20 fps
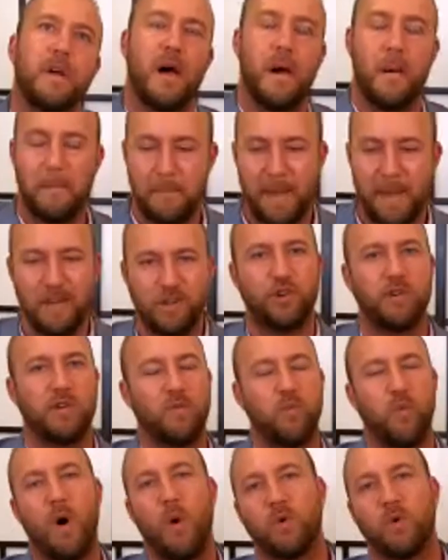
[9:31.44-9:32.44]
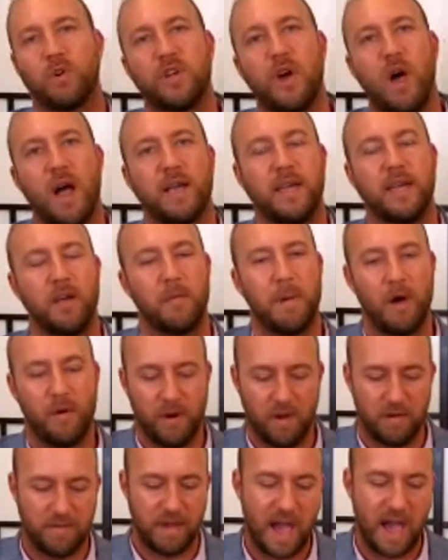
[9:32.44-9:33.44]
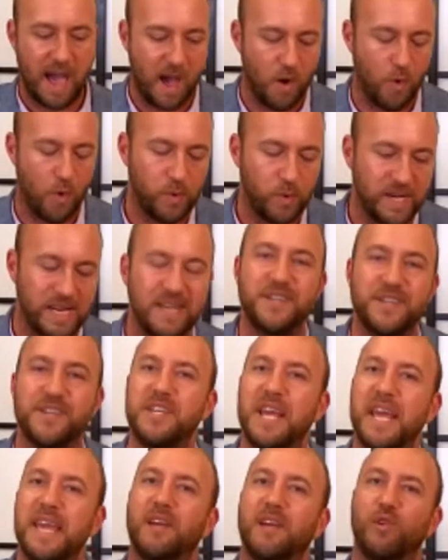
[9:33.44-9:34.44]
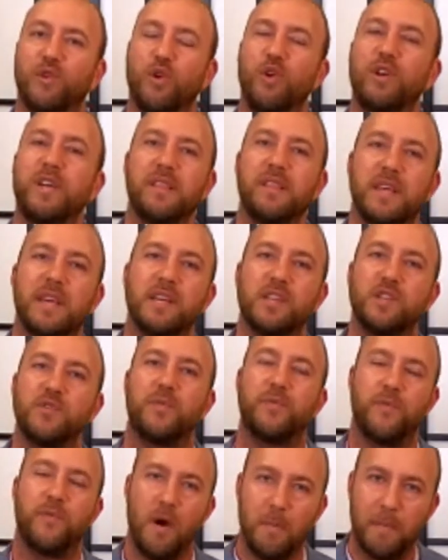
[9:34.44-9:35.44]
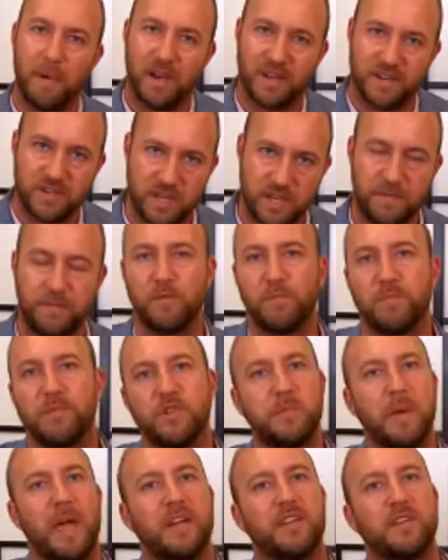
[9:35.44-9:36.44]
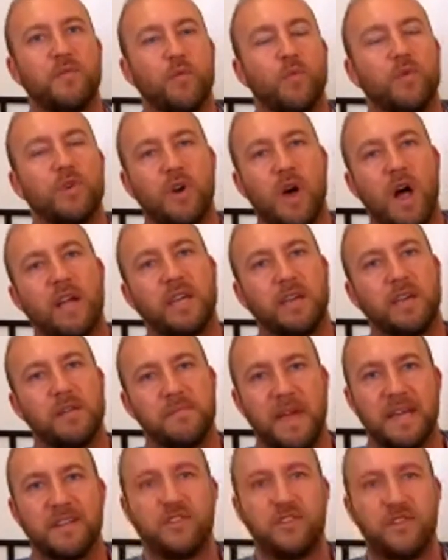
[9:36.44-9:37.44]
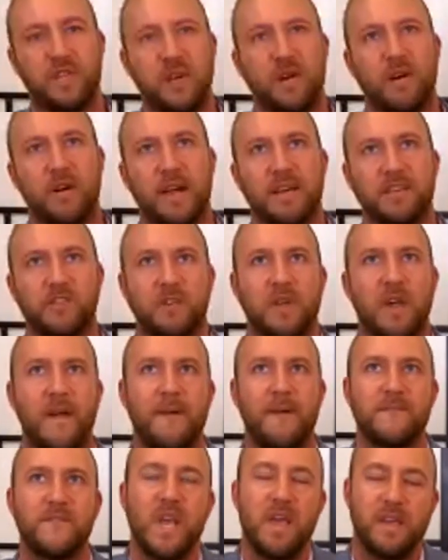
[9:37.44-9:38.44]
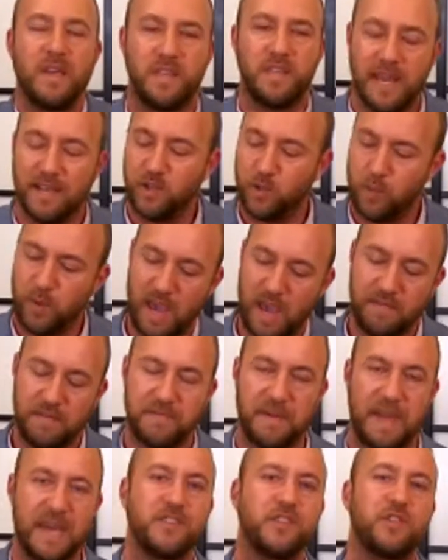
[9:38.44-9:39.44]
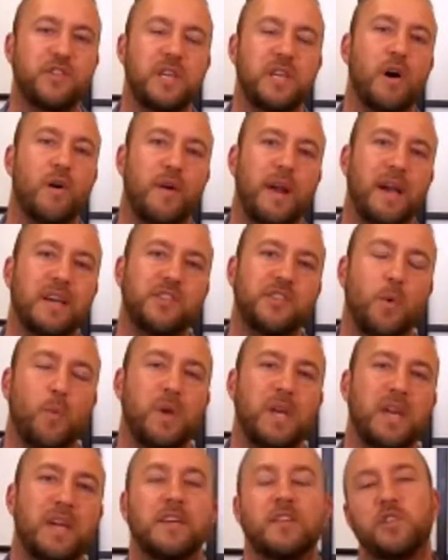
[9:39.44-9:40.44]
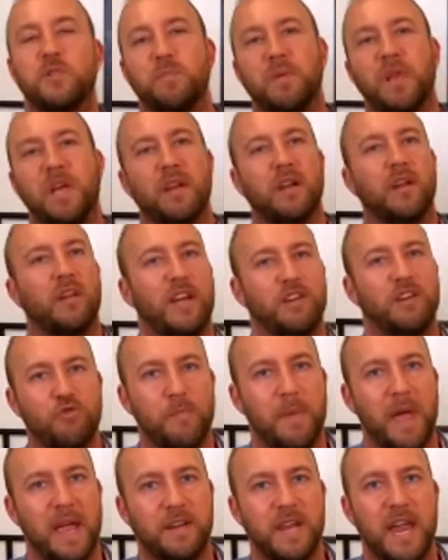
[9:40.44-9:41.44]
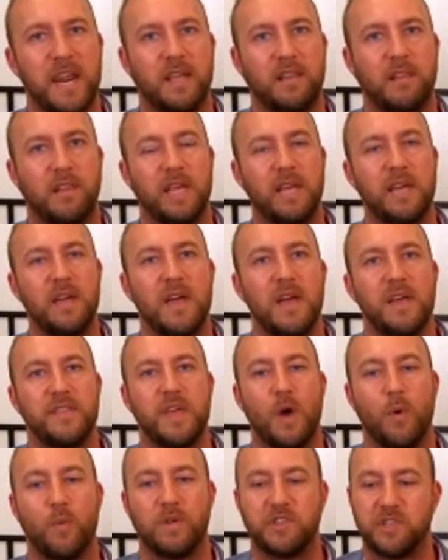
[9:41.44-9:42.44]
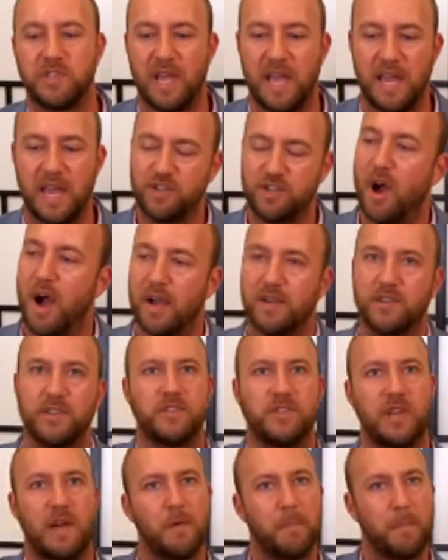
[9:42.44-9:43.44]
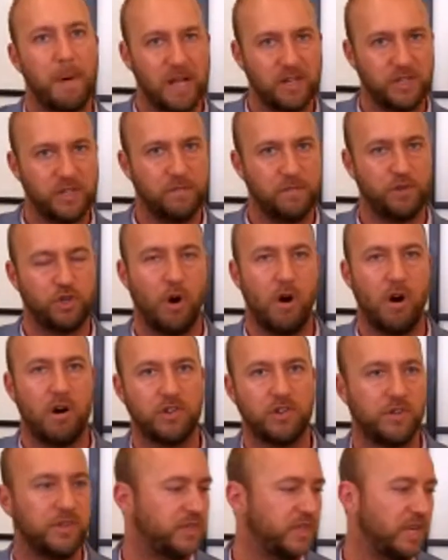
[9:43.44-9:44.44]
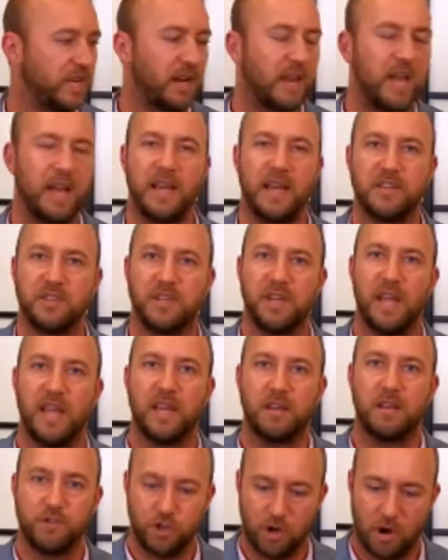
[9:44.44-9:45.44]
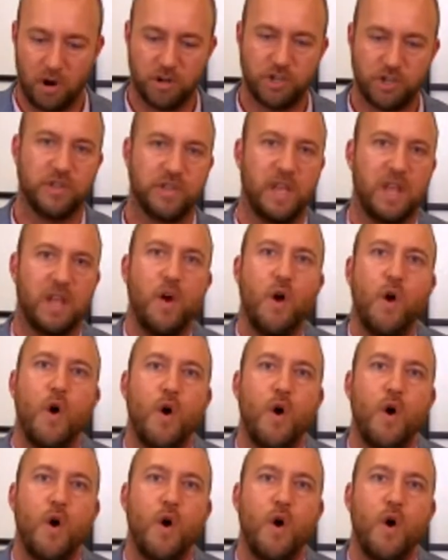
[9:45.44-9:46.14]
a measure of what we're talking about, of how we need to take a look at things from a different perspective when we're talking advanced TRS. Yes, we have advanced TRS that we can explain it electromagnetically, that we say toxins have a positive charge, the zeolite has a negative charge, and they